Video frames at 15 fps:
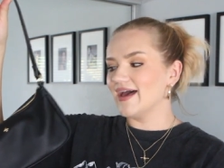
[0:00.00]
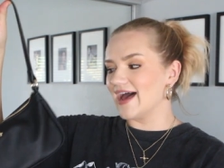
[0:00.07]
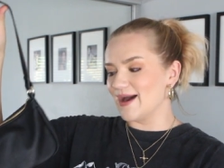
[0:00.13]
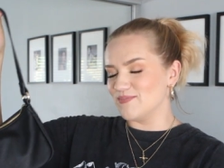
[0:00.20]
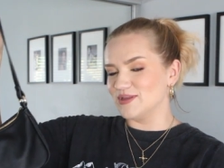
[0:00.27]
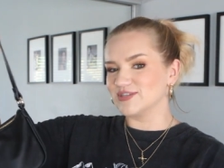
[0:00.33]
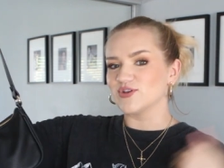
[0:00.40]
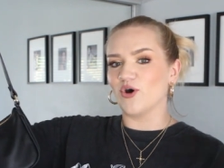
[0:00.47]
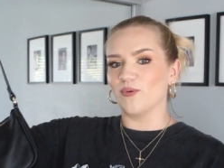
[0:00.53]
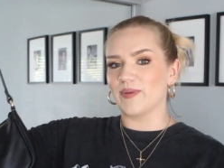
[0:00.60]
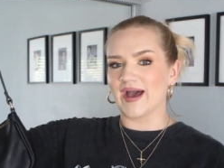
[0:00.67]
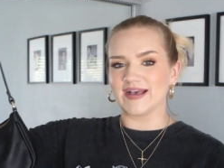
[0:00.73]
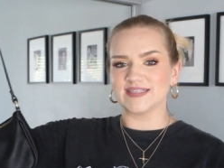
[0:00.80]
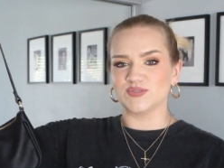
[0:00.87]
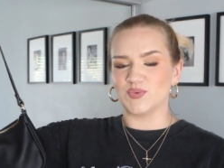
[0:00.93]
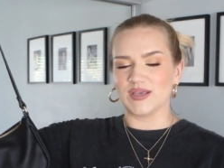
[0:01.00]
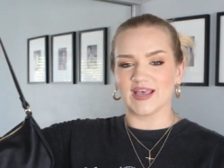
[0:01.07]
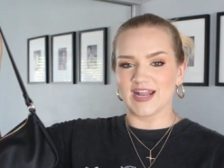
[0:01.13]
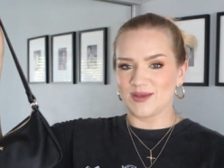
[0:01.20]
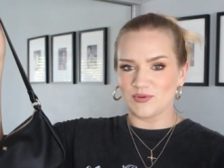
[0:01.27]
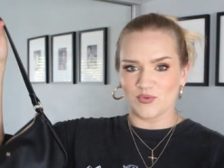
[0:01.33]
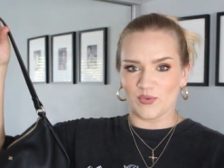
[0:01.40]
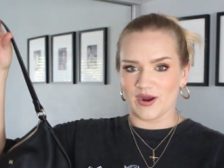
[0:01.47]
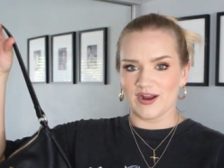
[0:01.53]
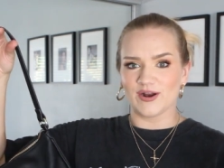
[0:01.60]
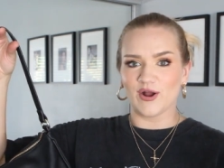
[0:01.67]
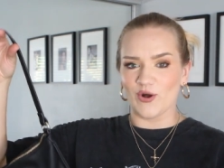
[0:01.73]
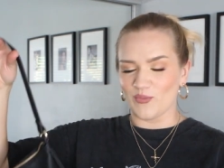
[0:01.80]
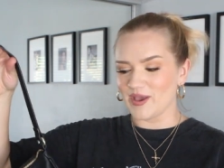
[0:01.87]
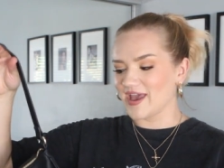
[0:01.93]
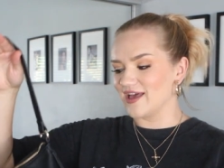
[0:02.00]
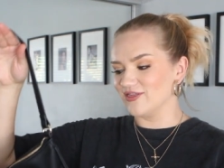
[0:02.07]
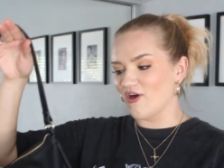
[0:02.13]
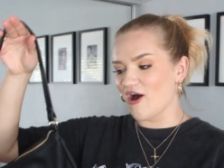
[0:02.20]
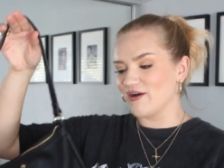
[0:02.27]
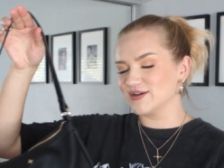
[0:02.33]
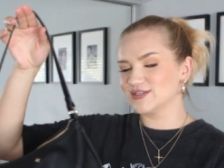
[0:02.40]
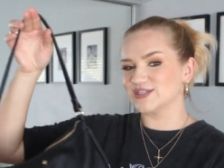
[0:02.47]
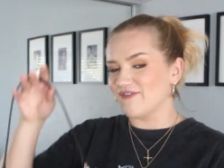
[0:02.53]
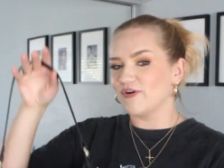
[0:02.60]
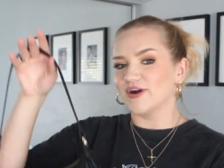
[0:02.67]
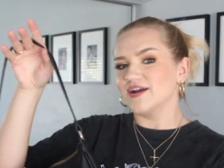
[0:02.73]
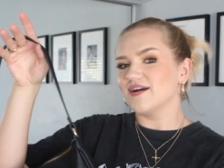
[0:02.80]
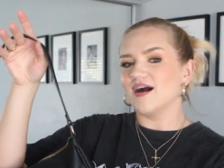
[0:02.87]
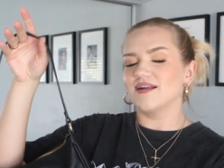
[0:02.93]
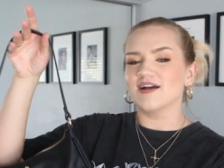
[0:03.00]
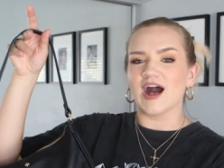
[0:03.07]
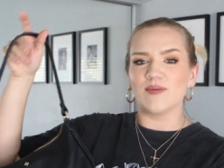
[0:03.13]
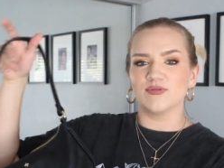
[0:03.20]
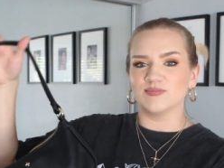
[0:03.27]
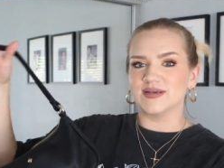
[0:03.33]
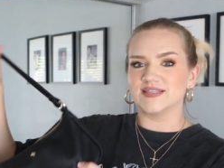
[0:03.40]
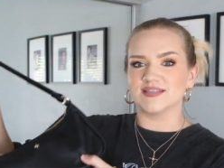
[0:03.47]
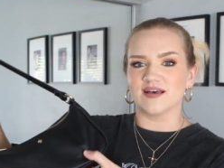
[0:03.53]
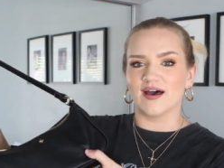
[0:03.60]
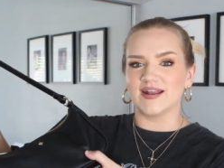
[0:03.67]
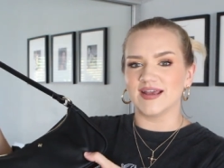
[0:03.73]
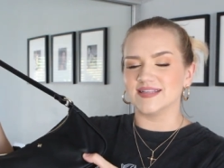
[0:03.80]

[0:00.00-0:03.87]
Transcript: um, this whole past weekend. I've been wearing it all weekend long. So I've already gotten compliments on it.